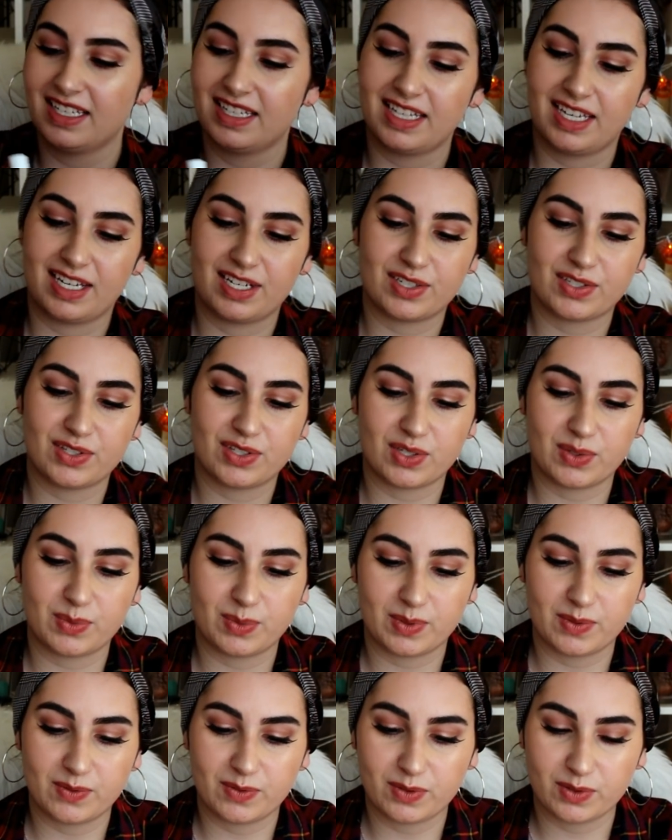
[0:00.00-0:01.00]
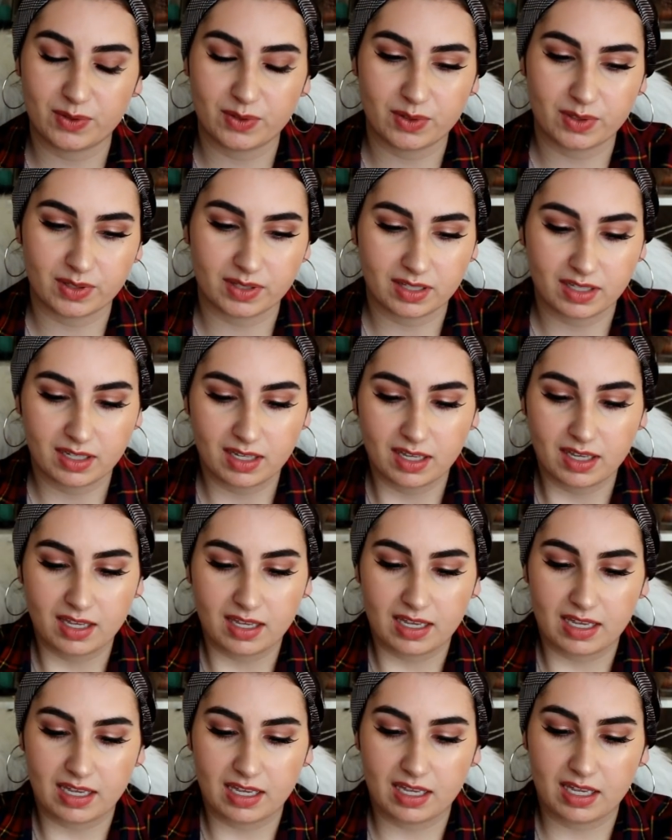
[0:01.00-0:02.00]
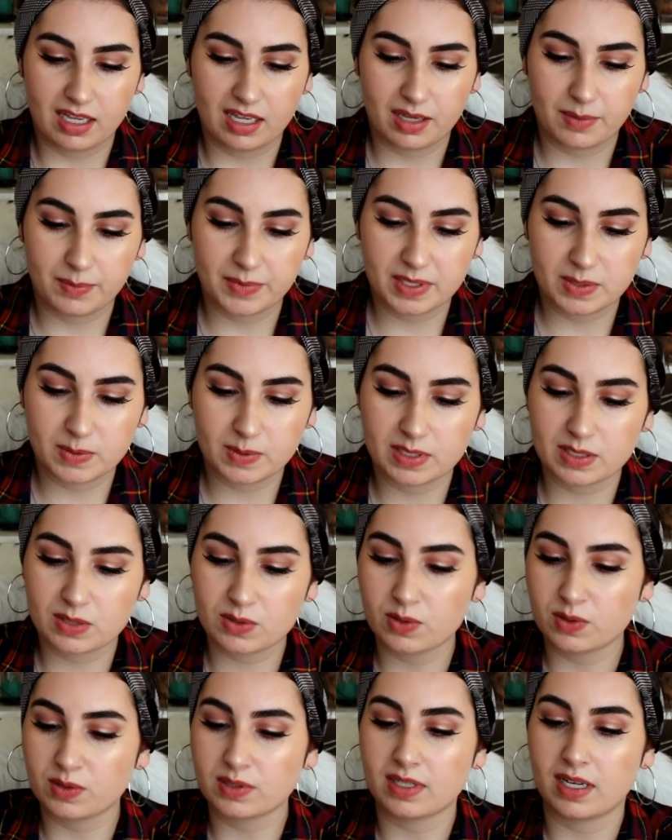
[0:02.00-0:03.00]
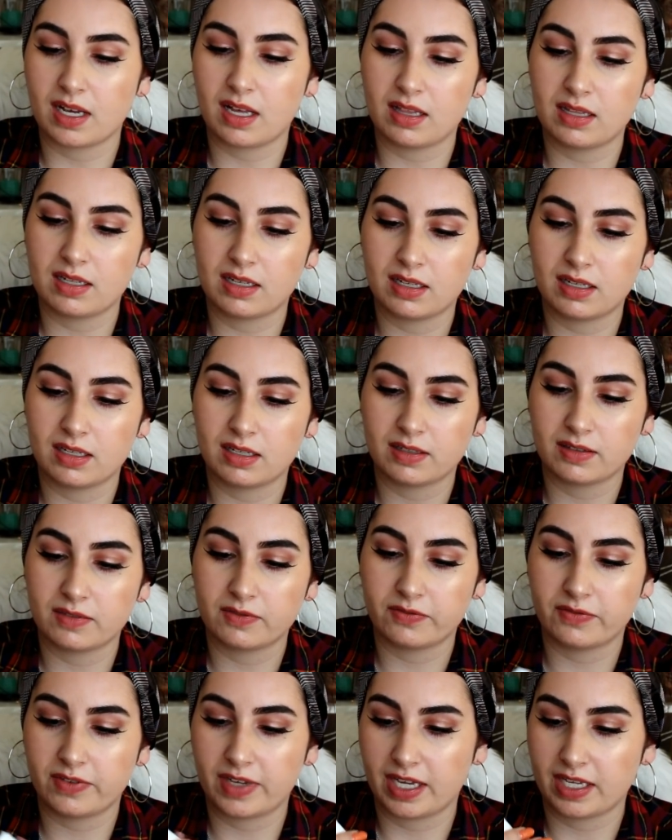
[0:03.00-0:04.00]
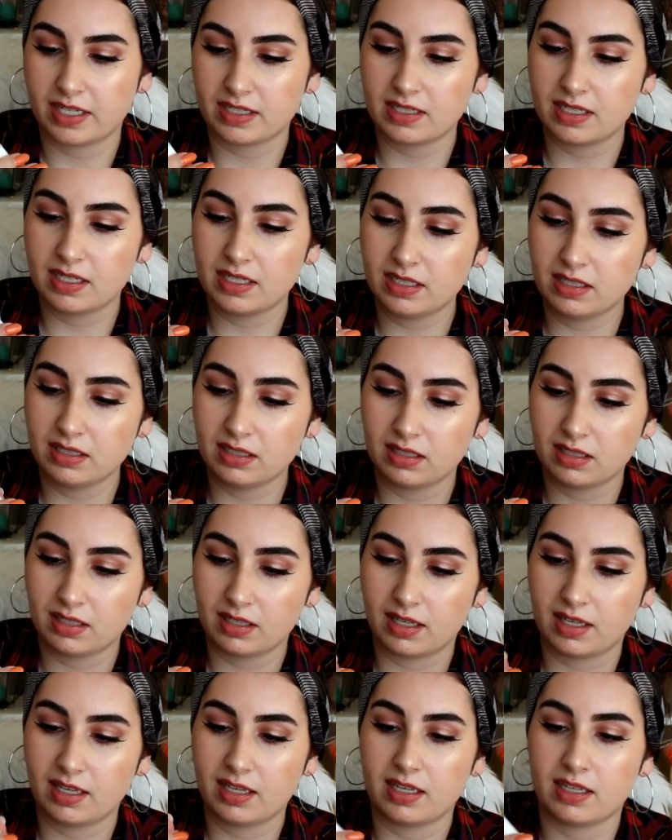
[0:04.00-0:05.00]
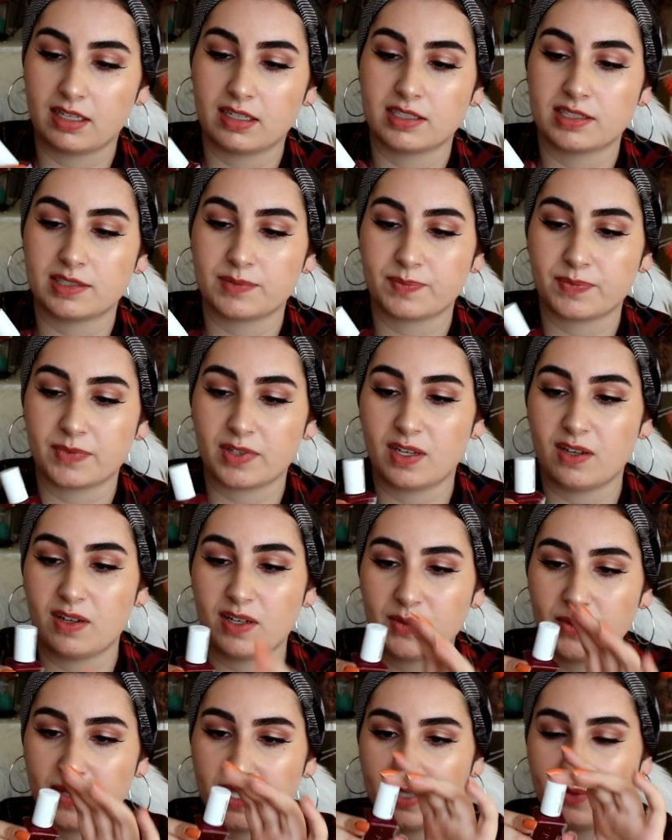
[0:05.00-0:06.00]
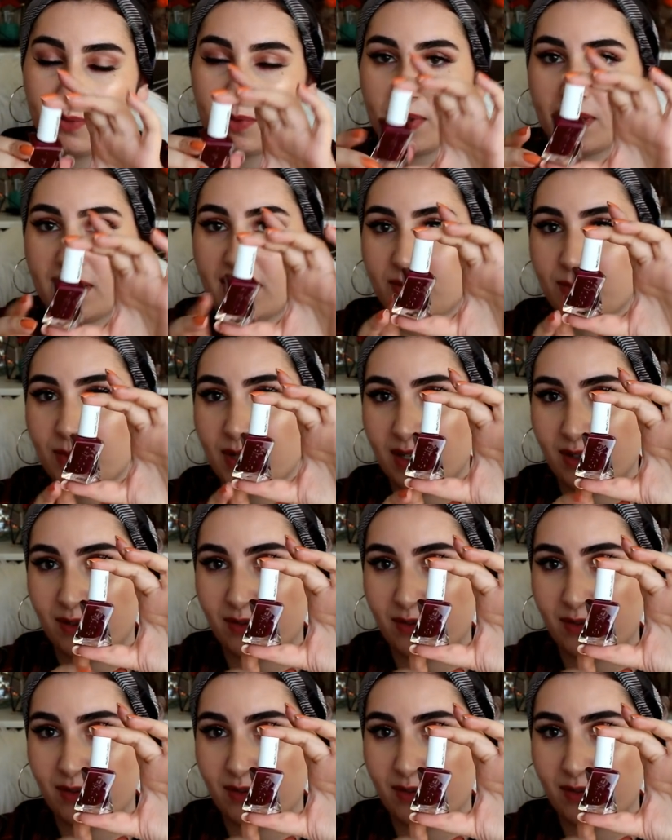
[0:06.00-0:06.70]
They're so beautiful. This one is called Gala Vanding, and I really wanted one